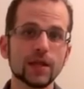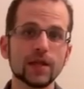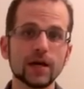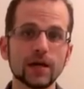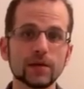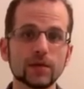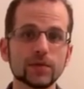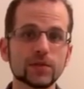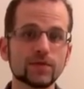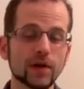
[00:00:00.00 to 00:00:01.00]
that uh,
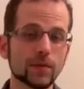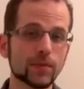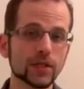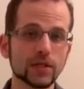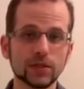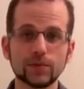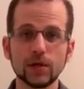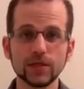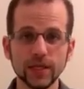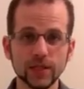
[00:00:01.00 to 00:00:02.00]
was developed by Dr.
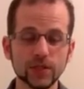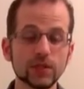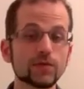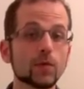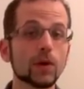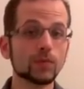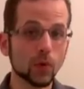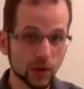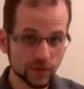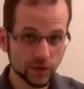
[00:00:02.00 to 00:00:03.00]
Paul Dennison. If you want
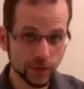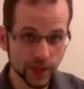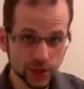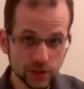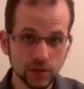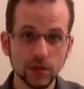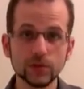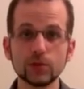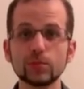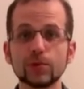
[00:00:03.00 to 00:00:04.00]
more information, go
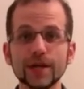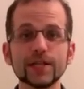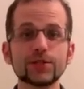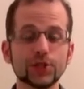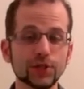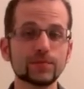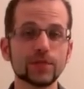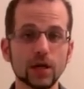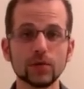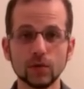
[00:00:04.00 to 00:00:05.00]
to
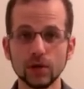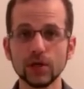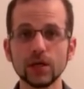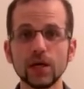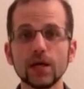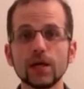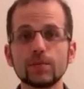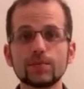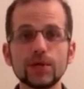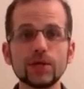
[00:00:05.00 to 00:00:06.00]
braingym.org,
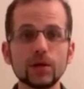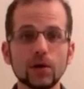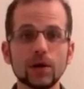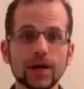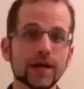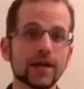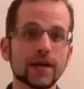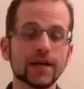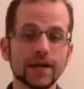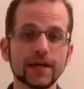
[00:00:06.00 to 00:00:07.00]

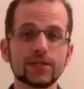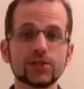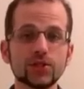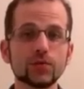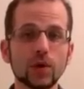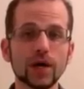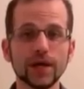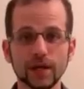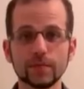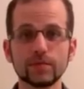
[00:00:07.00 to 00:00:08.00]

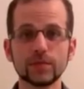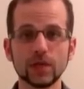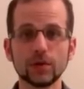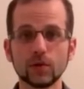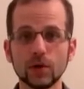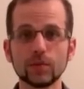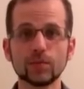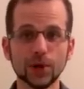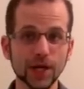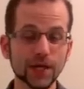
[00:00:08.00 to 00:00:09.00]
B-R-A-I-N-G-Y-M.org.
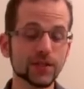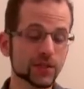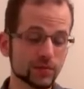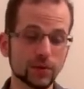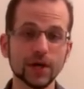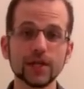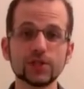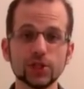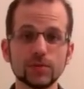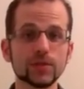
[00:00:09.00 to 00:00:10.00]
Brain is in brain,
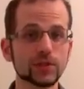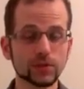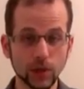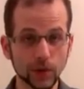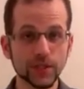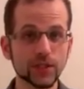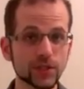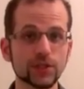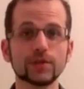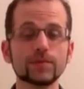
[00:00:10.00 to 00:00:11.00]
gym is in going to
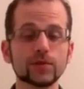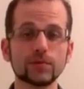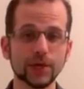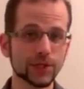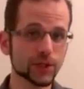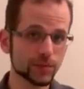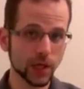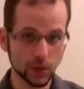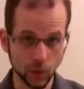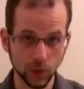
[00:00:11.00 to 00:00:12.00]
the gym, so
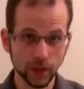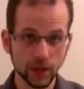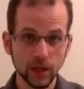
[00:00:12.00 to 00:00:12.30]
braingym.org.